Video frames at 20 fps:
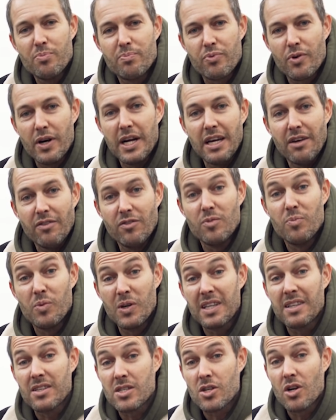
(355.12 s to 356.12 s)
brave to
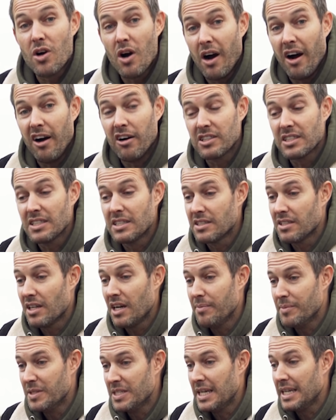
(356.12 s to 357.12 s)
bring this car out in a
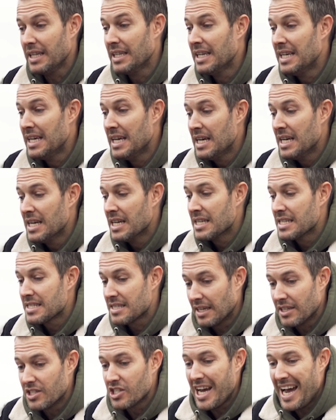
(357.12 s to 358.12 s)
time and date
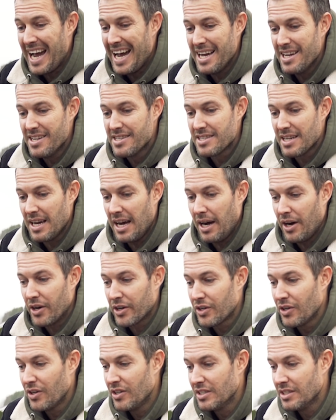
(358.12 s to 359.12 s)
such as our
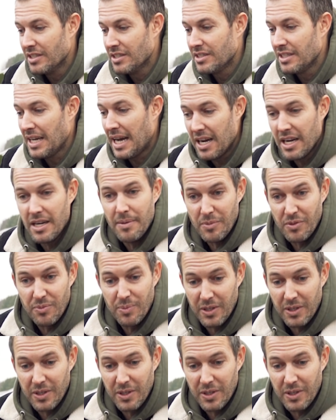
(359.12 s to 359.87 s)
current times,